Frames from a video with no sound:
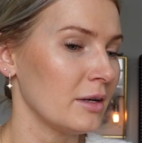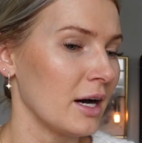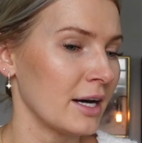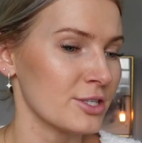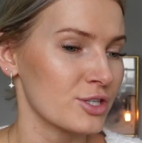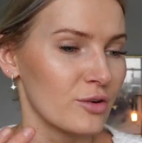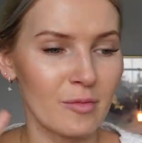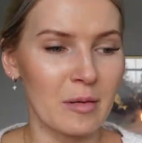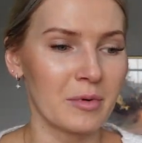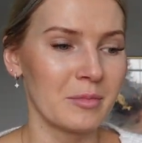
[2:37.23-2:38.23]
I just don't
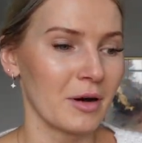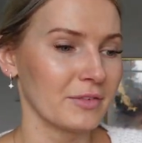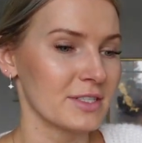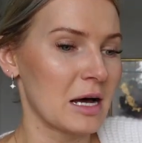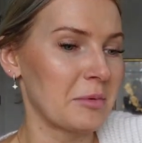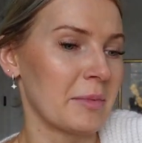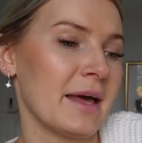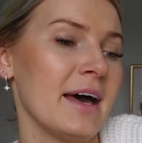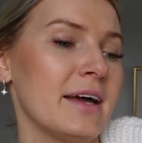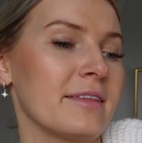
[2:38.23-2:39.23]
remember them off the top of my
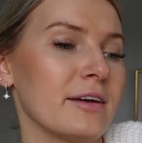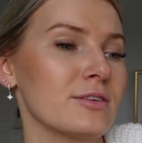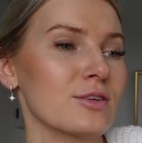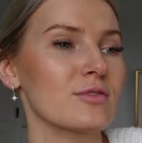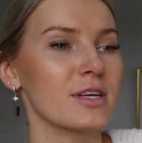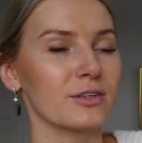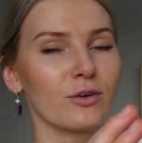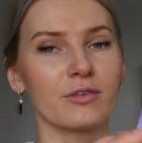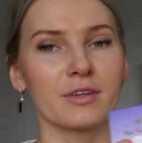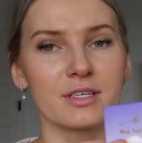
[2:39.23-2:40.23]
head. They also sent
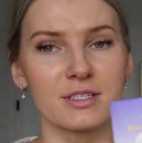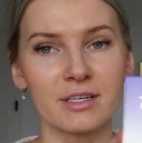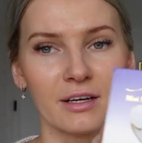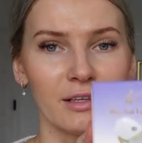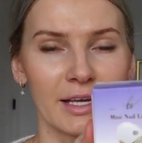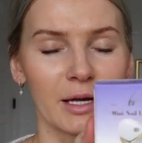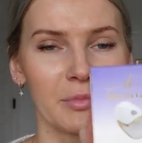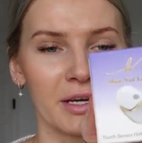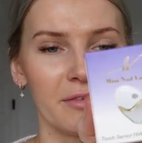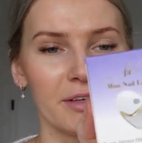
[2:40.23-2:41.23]
over this nail lamp
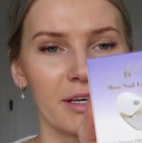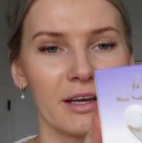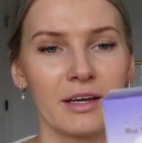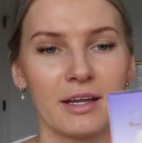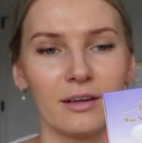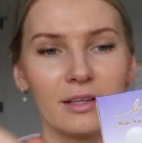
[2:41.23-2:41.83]
and I feel like a nail